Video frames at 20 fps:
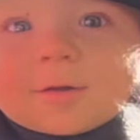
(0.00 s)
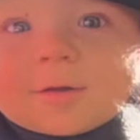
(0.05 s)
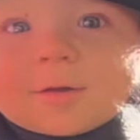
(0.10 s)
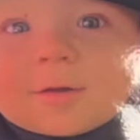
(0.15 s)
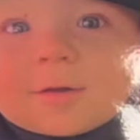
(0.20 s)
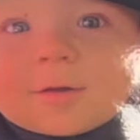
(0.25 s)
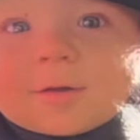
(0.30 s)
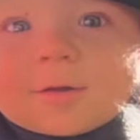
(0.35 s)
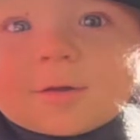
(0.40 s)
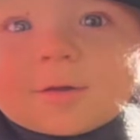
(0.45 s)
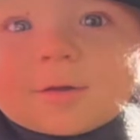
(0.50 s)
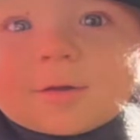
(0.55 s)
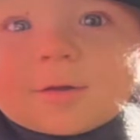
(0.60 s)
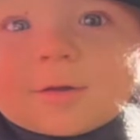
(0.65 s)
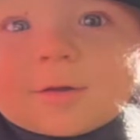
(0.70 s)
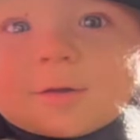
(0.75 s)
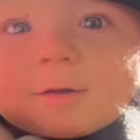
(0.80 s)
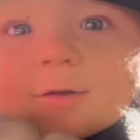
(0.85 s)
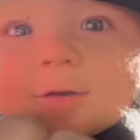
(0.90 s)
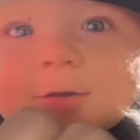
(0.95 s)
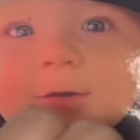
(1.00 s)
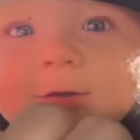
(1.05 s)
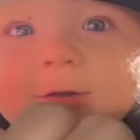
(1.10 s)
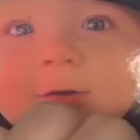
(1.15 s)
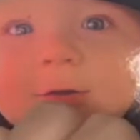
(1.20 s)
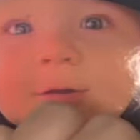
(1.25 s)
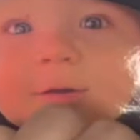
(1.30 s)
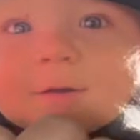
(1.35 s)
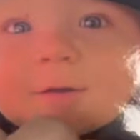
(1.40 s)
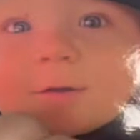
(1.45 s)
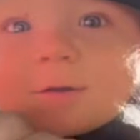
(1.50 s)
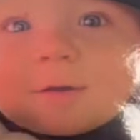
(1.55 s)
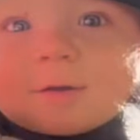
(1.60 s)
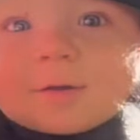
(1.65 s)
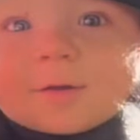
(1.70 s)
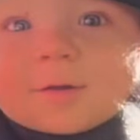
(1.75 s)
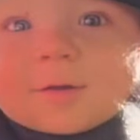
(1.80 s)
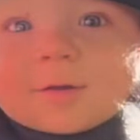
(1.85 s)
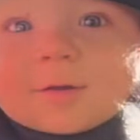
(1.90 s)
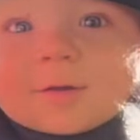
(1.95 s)
I love, love, love that
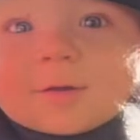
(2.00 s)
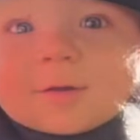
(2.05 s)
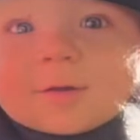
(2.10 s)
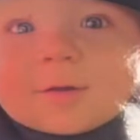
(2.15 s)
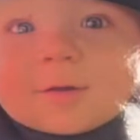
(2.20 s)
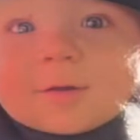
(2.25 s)
feature.